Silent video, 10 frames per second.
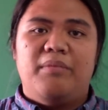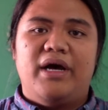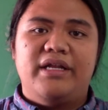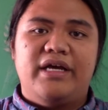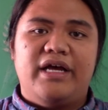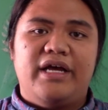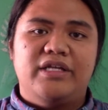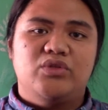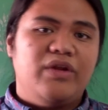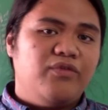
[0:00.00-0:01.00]

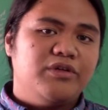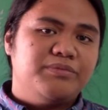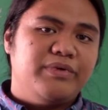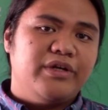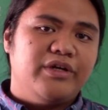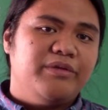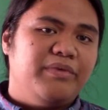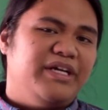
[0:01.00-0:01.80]
but 24 is pretty good.